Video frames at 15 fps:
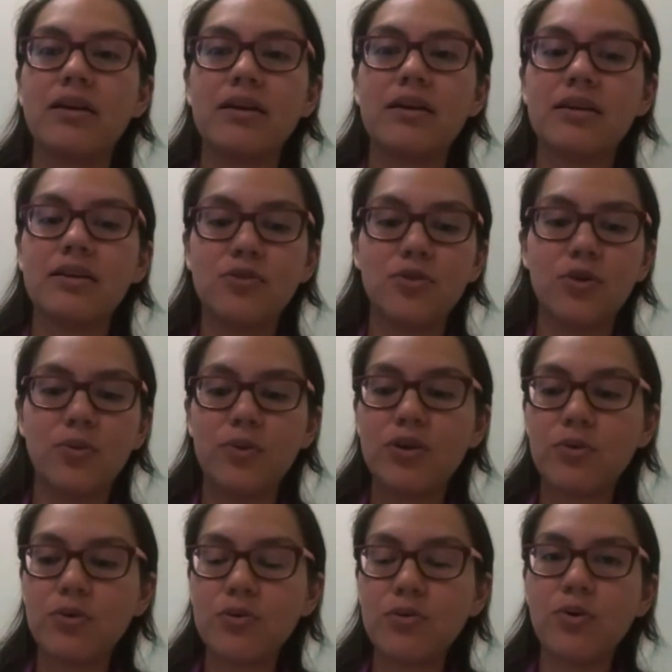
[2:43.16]
we
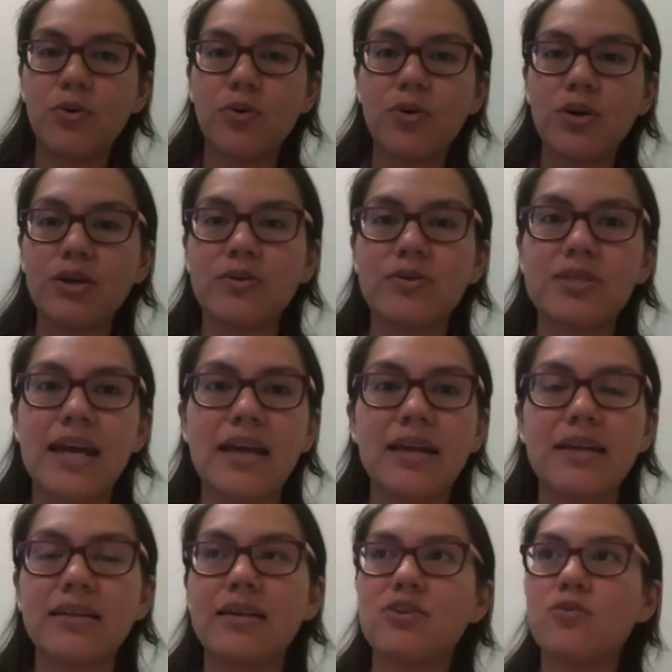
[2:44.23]
go through the oils,
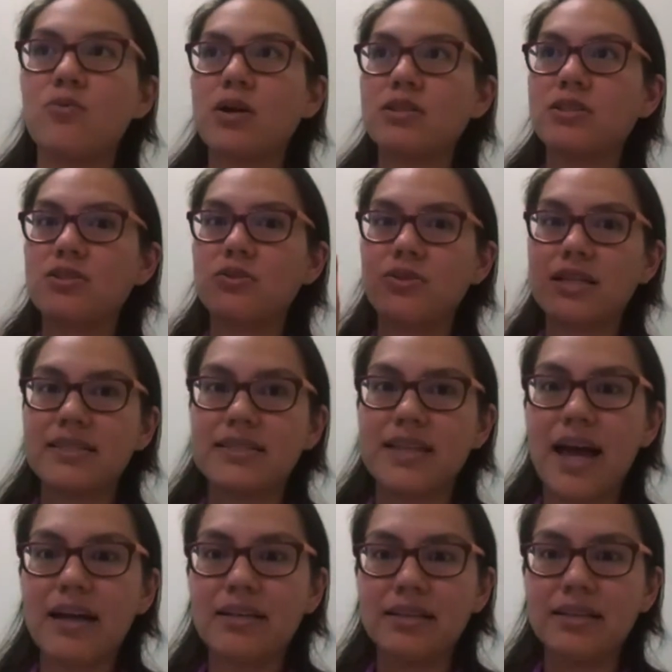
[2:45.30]
and you want to know
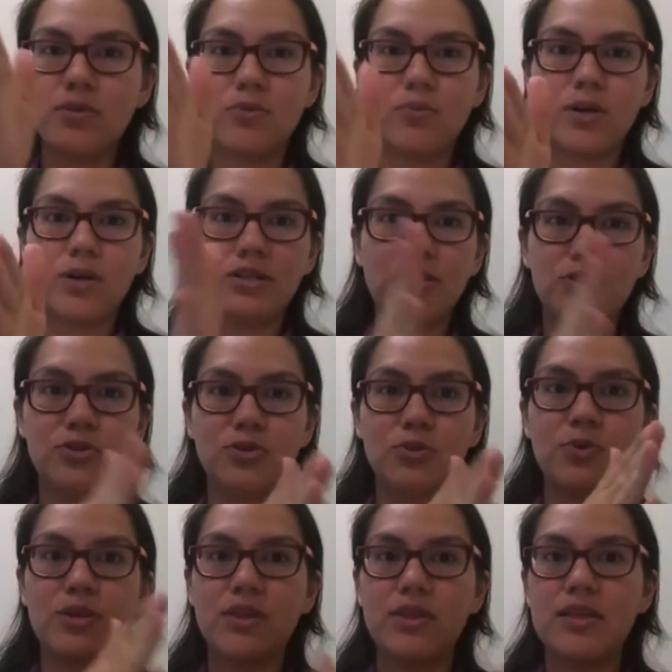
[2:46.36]
exactly what to do
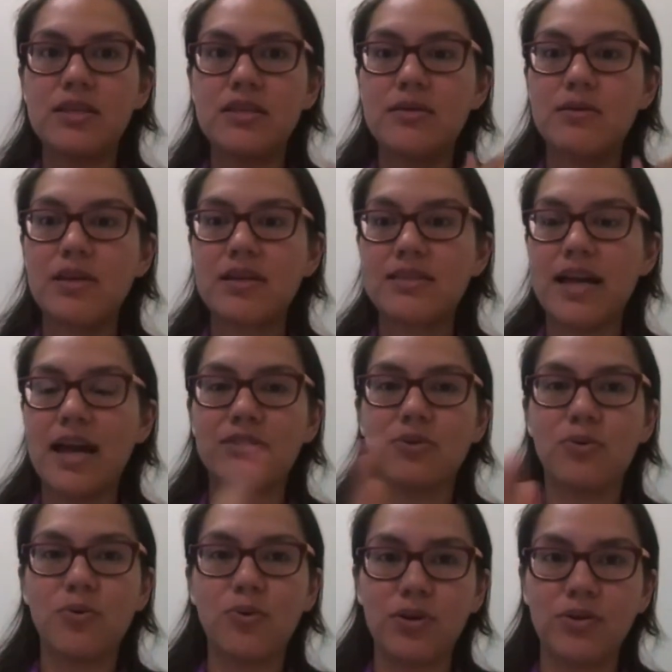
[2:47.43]
with this exact
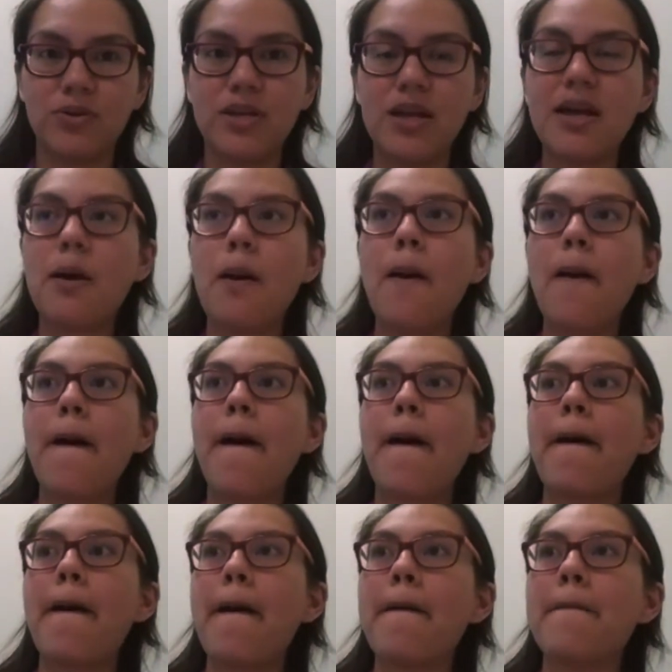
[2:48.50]
oil.
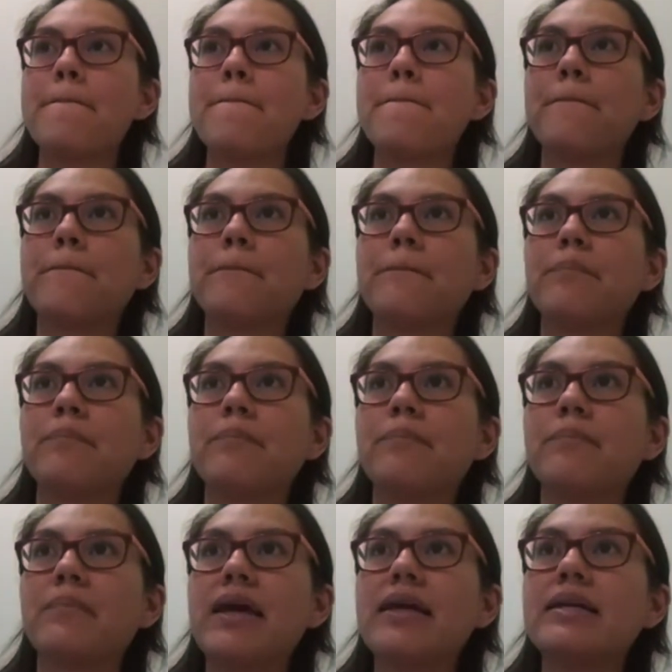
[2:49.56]
Um,
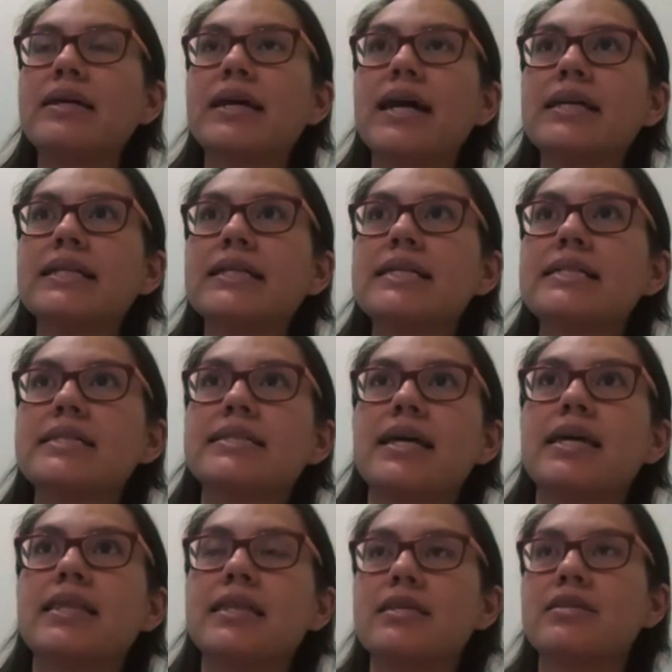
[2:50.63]
and it kind of is
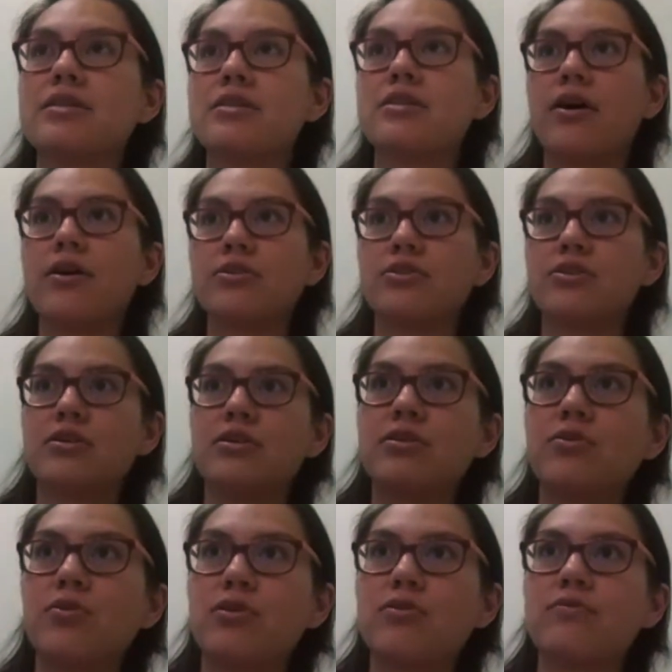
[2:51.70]
like this
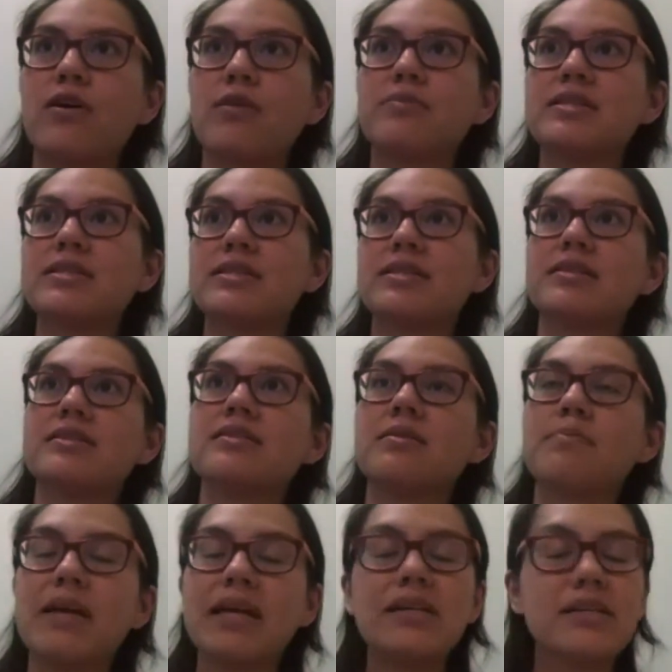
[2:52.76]
doctor or
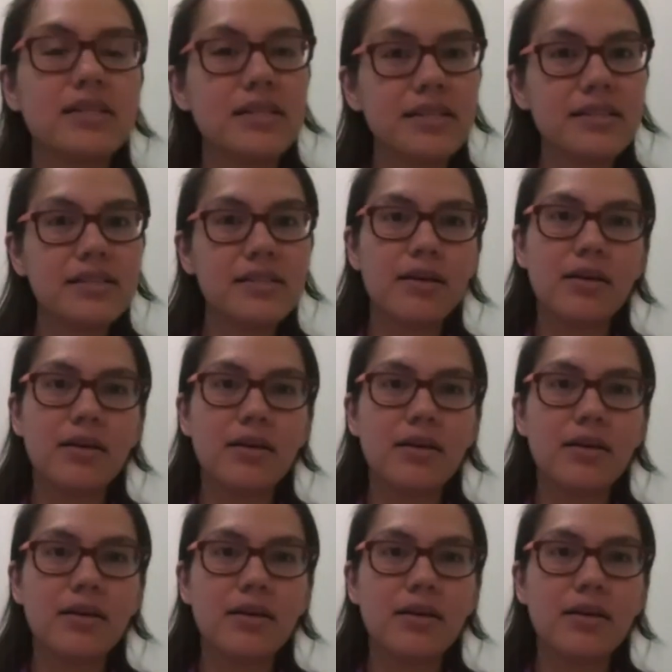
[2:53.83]
pharmacist patient